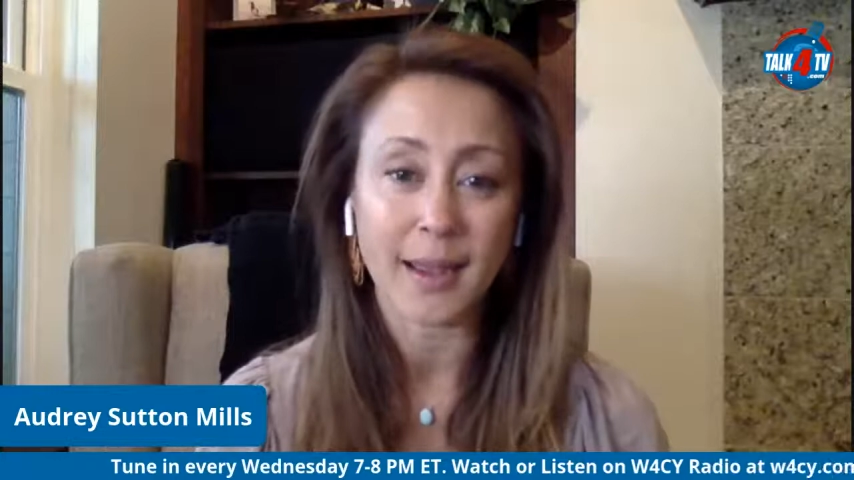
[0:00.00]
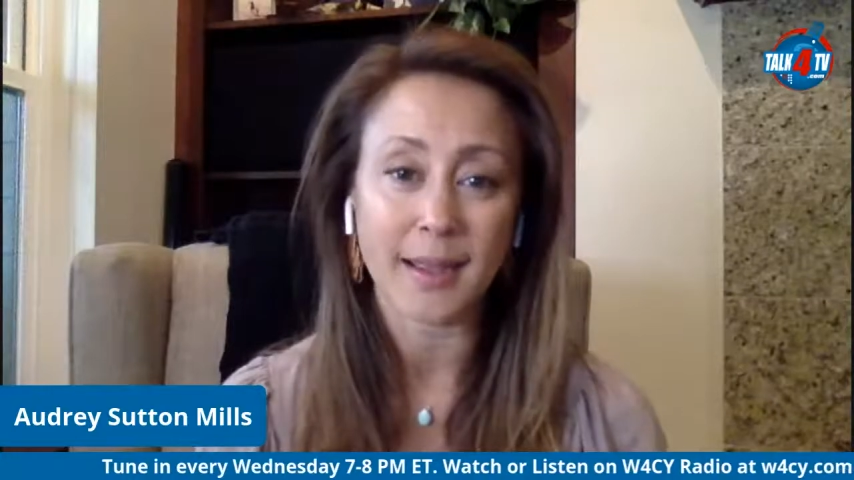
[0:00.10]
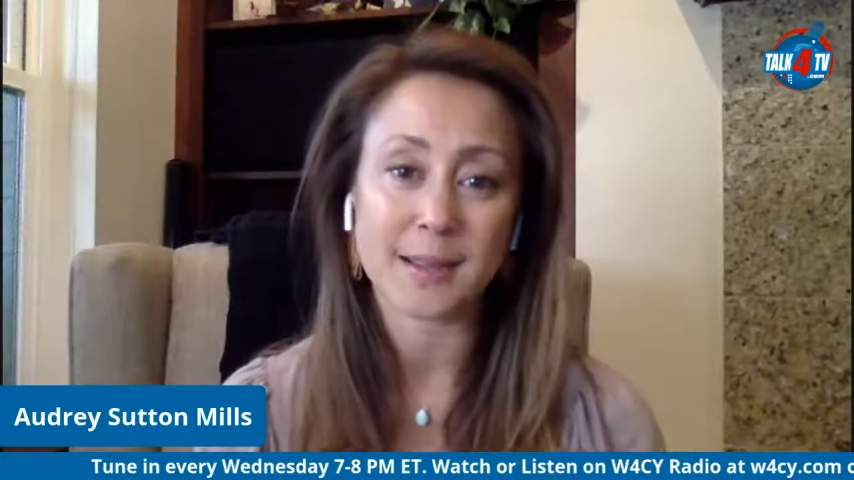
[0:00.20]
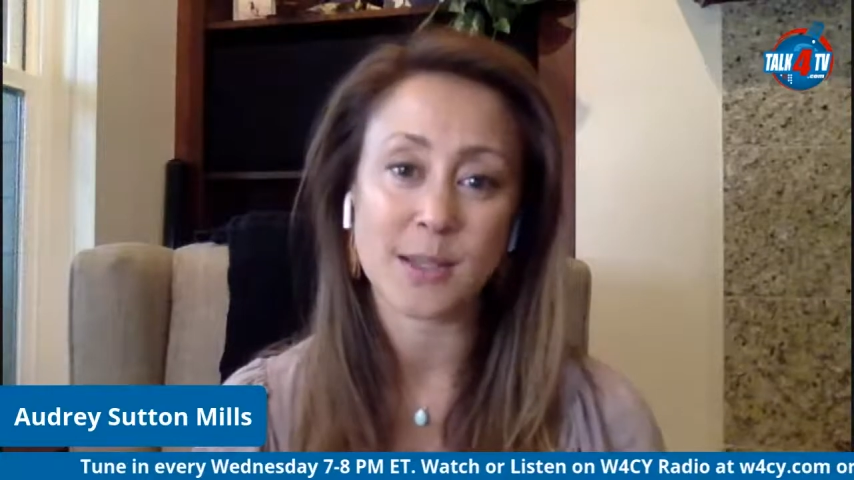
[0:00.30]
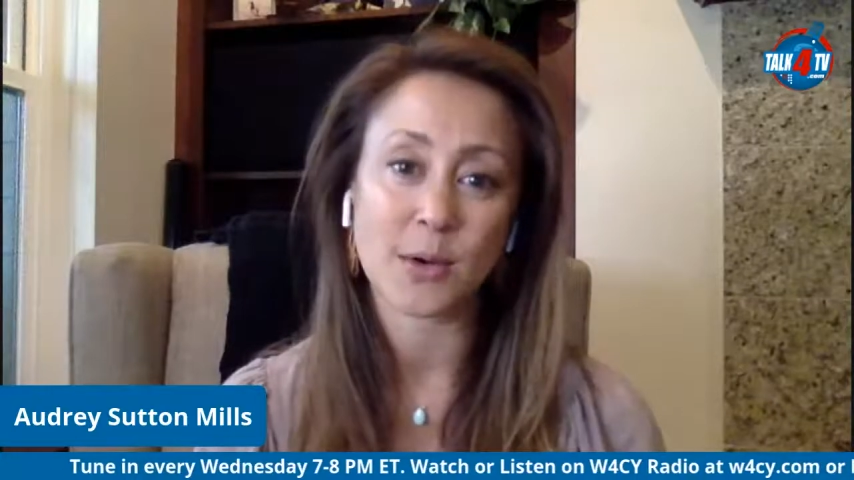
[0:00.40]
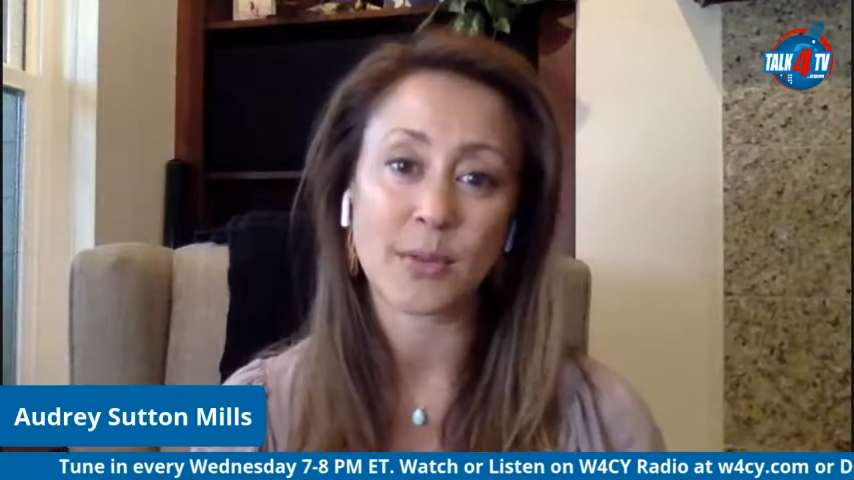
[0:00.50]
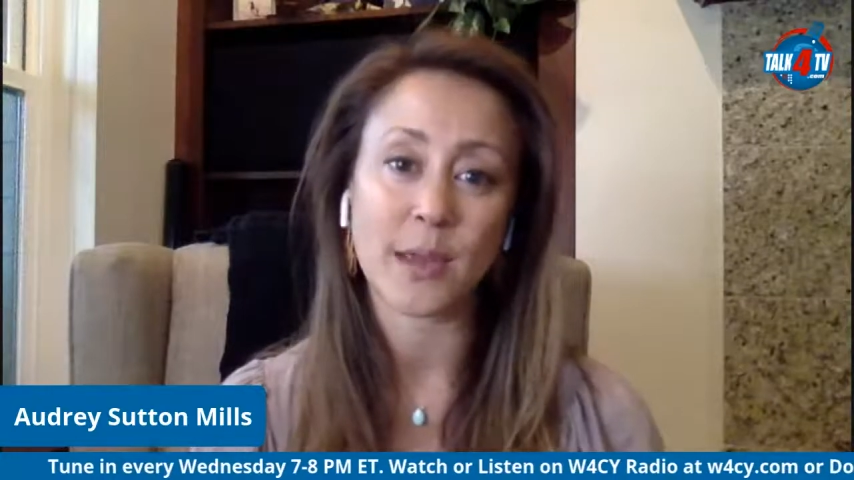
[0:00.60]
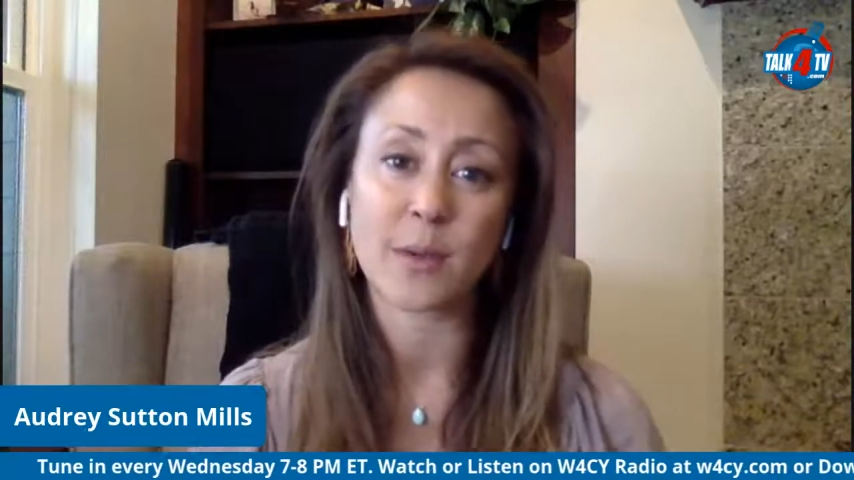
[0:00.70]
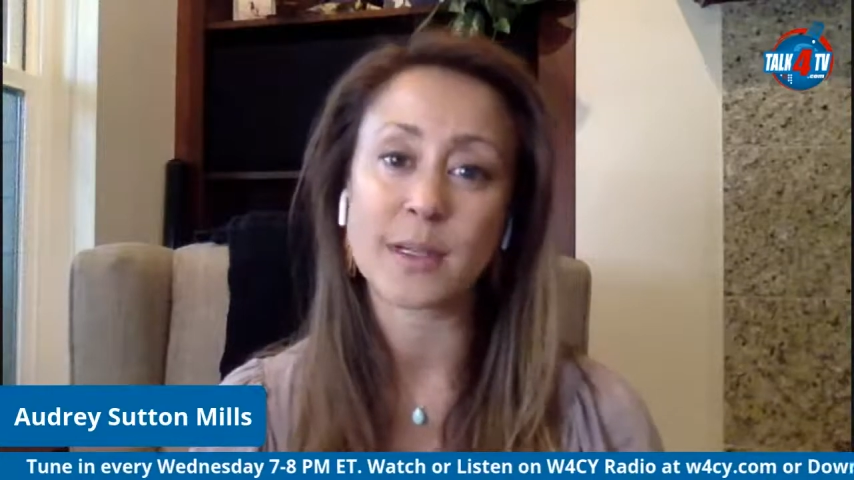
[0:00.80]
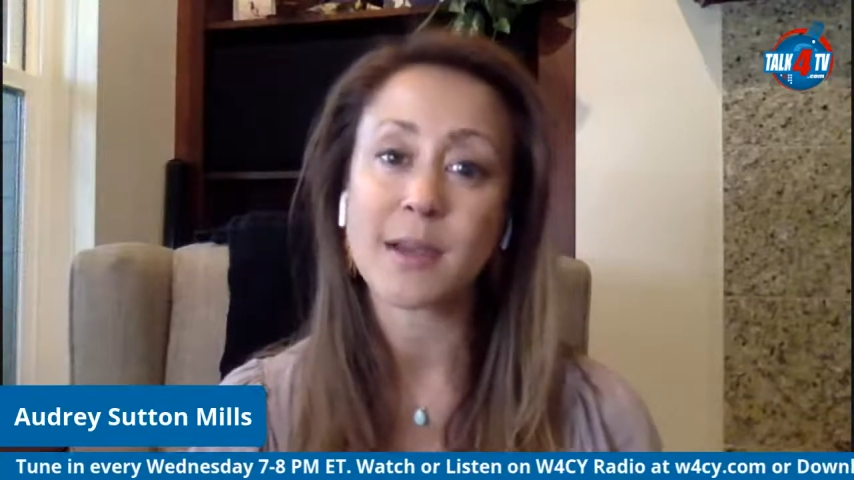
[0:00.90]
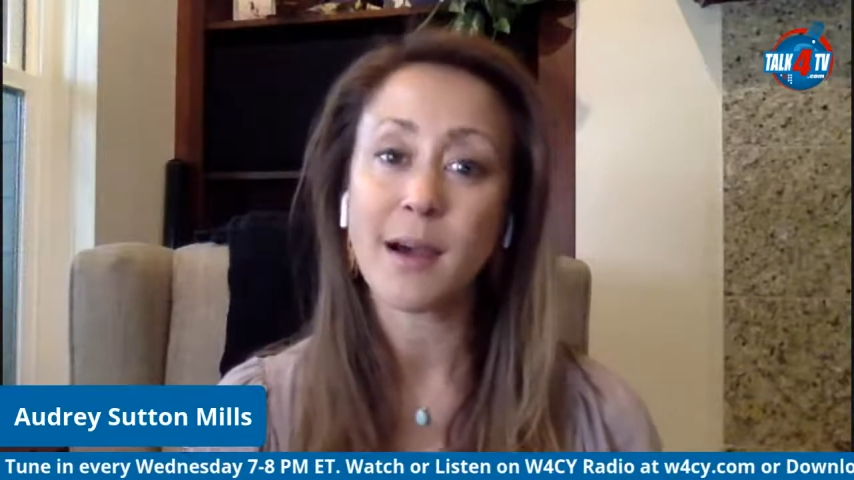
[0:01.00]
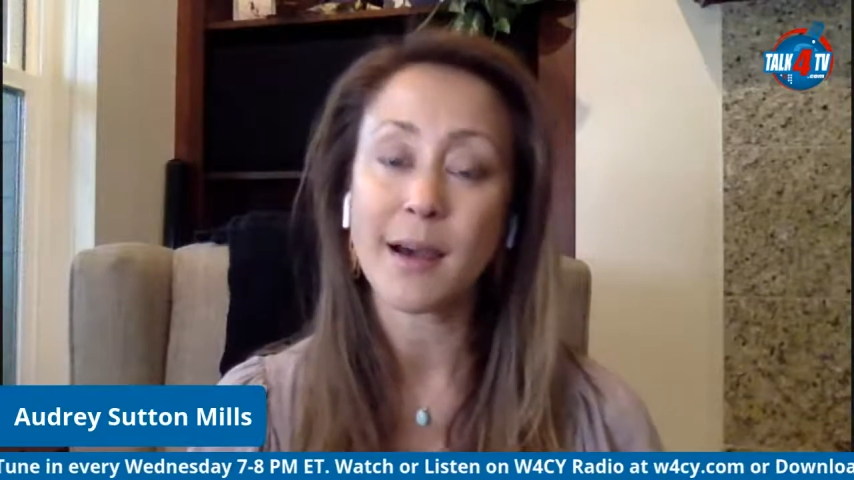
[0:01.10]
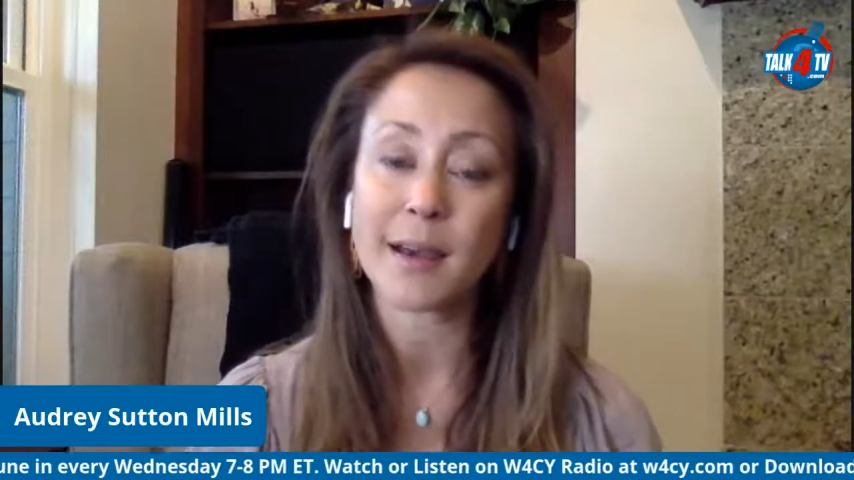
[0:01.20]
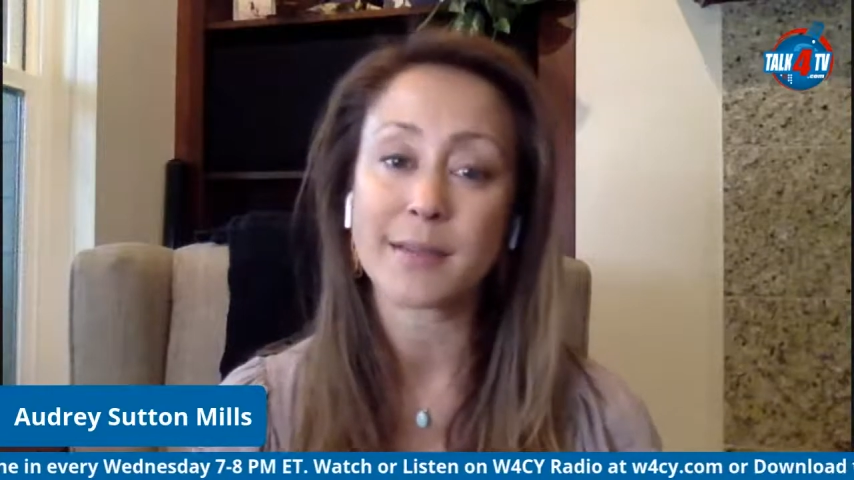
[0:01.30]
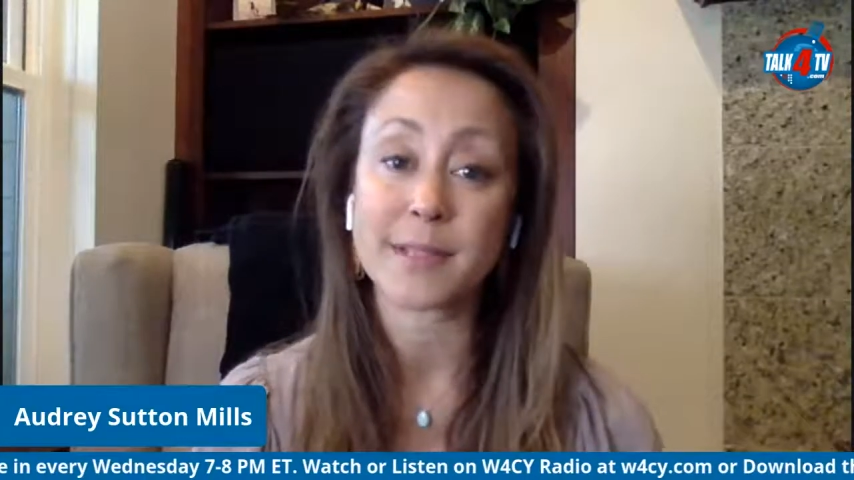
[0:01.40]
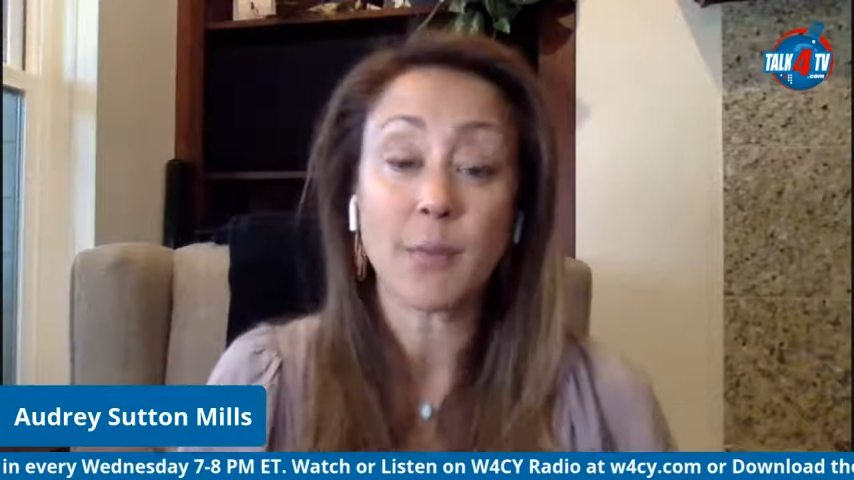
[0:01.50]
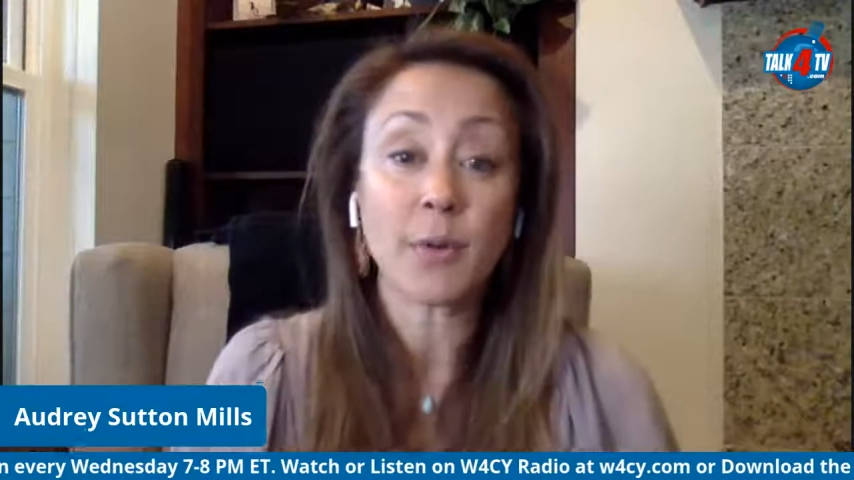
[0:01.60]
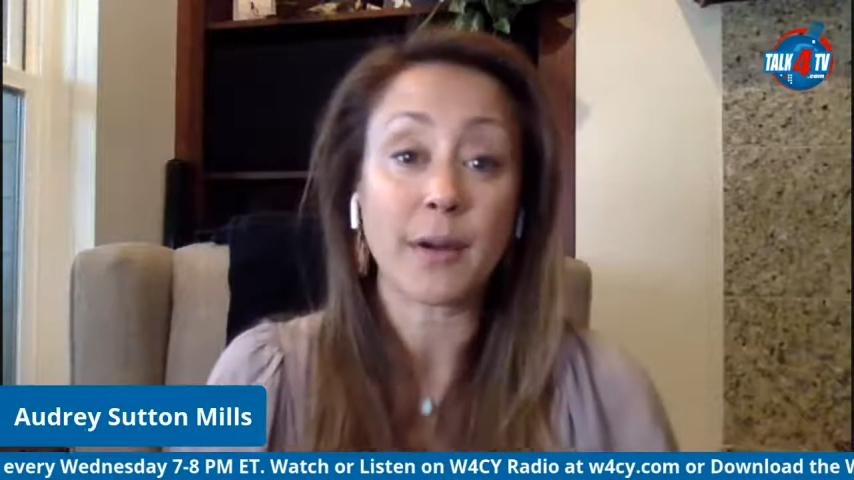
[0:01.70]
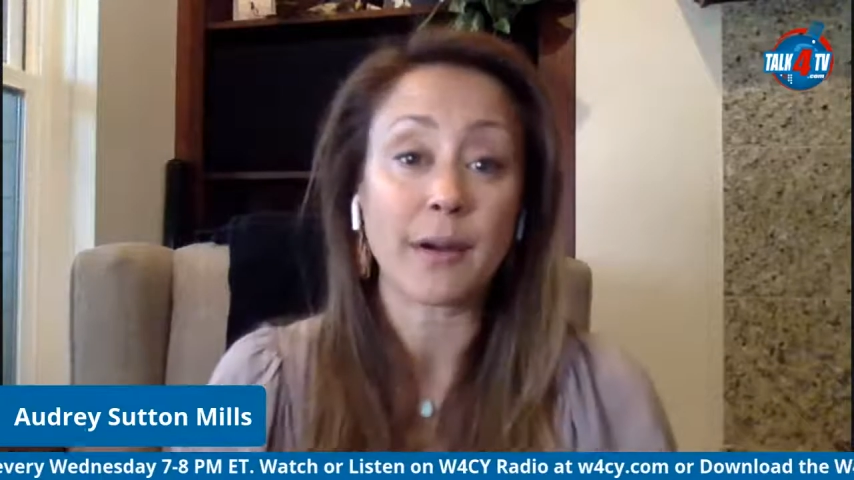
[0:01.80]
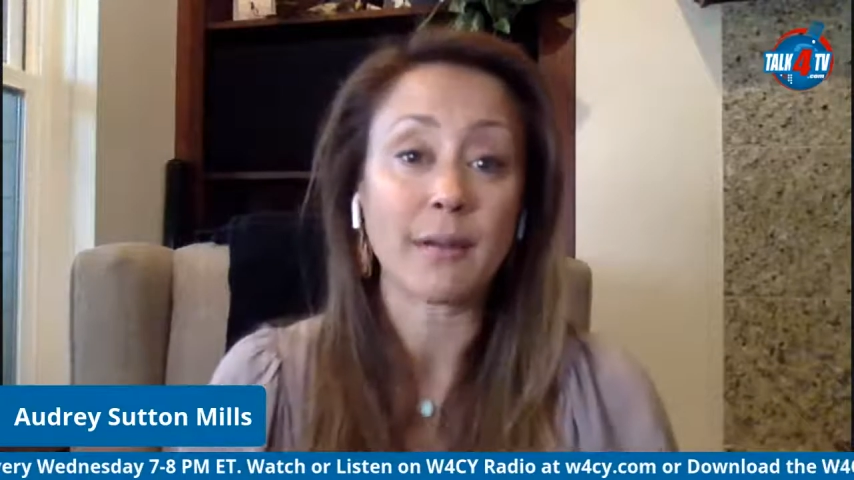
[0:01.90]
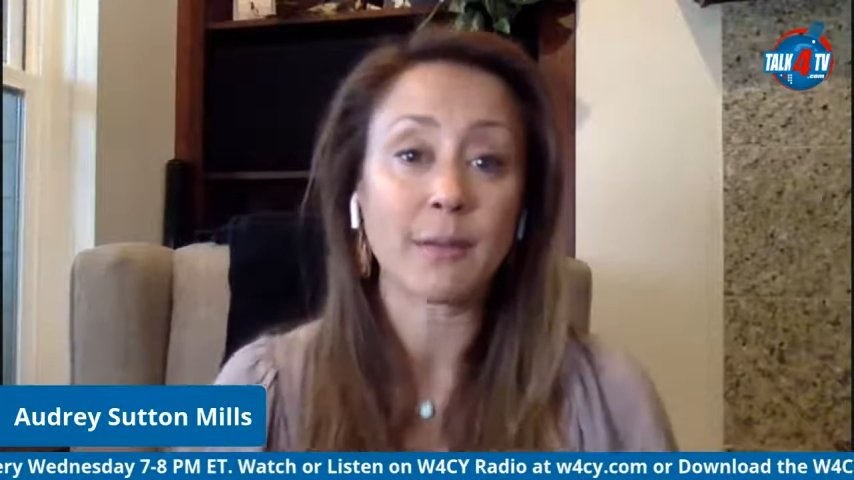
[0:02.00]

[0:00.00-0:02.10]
And so they were taught somewhere,